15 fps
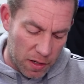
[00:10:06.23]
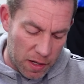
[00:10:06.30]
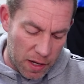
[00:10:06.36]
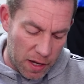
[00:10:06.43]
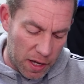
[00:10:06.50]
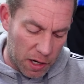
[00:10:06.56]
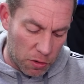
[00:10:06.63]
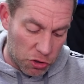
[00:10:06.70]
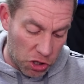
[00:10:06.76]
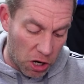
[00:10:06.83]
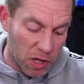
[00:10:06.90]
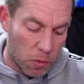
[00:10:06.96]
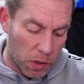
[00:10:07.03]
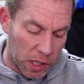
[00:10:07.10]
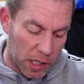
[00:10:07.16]
And I'll show
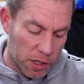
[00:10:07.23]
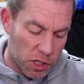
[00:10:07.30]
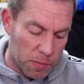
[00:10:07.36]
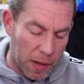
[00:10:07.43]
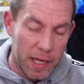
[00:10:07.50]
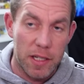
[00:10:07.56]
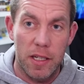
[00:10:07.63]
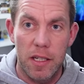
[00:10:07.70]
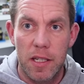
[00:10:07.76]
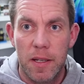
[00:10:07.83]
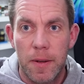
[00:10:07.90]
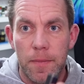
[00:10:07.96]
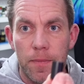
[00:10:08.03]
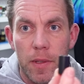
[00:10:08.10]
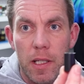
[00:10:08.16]
you one of those spacers,
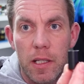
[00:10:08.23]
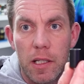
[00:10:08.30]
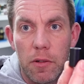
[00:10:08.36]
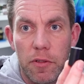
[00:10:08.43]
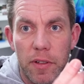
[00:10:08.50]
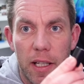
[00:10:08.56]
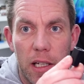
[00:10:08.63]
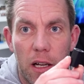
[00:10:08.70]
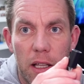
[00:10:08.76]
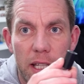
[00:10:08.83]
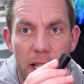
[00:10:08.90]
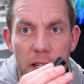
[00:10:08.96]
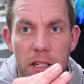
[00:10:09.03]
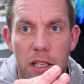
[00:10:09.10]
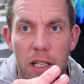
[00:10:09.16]
a little thing like
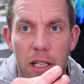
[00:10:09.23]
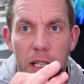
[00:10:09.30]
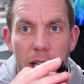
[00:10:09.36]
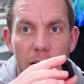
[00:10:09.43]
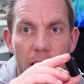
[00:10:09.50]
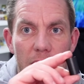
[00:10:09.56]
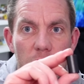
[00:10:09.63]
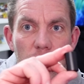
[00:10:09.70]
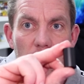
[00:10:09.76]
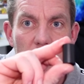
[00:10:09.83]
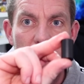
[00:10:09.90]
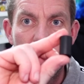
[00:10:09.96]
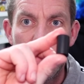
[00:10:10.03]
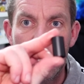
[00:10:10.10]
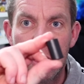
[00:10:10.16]
this. It
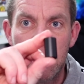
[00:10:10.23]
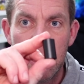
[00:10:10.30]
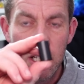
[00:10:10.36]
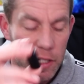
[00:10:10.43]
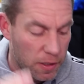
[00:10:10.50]
literally just